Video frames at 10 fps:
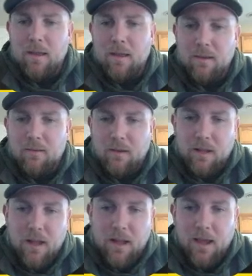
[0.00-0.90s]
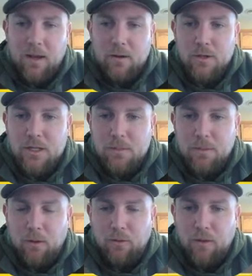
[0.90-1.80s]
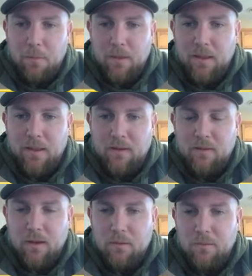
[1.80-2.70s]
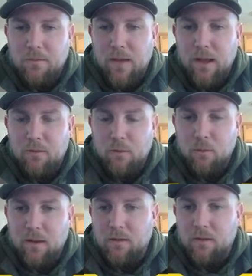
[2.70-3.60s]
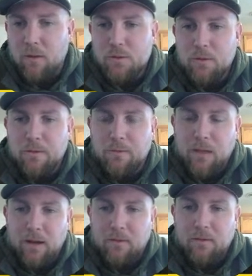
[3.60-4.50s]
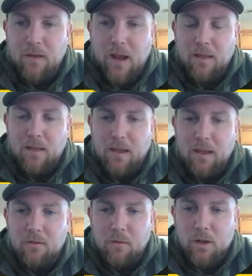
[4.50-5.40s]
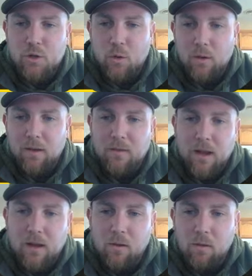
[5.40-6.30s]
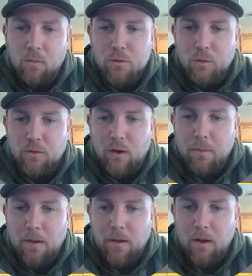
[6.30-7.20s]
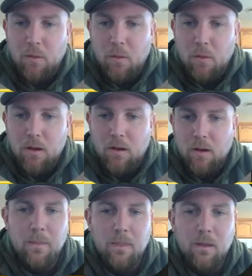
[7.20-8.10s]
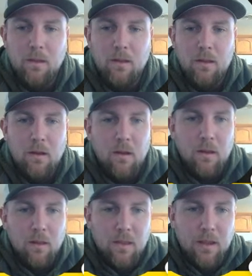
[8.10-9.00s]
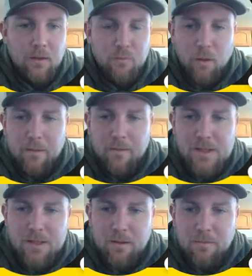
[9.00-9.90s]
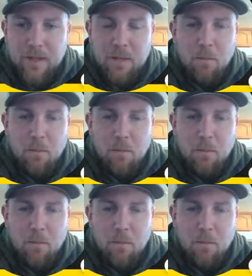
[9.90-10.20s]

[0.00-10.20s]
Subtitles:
This kinetic energy is built up in the eccentric phase through the stretch reflex and the stretch shortening cycle, which we'll talk about here in a moment. The triphasic V